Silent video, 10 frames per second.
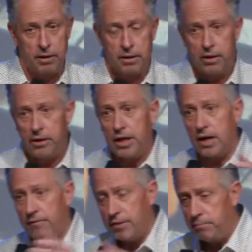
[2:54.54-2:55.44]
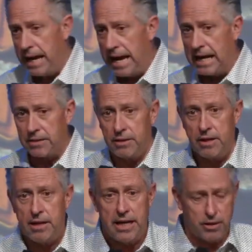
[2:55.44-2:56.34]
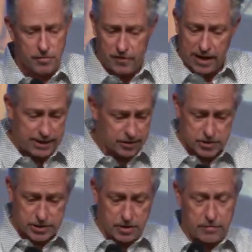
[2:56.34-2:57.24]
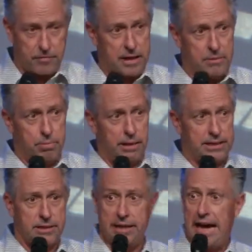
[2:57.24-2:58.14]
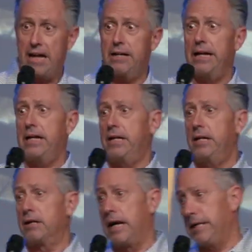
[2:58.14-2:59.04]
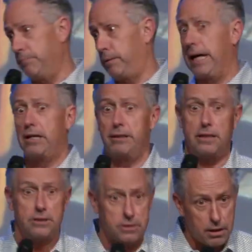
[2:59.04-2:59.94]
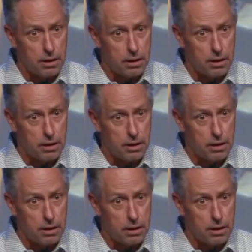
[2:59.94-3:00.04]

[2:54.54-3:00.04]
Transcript: You get off the path, and you find yourself at a place like, How did I get here? I didn't plan on this.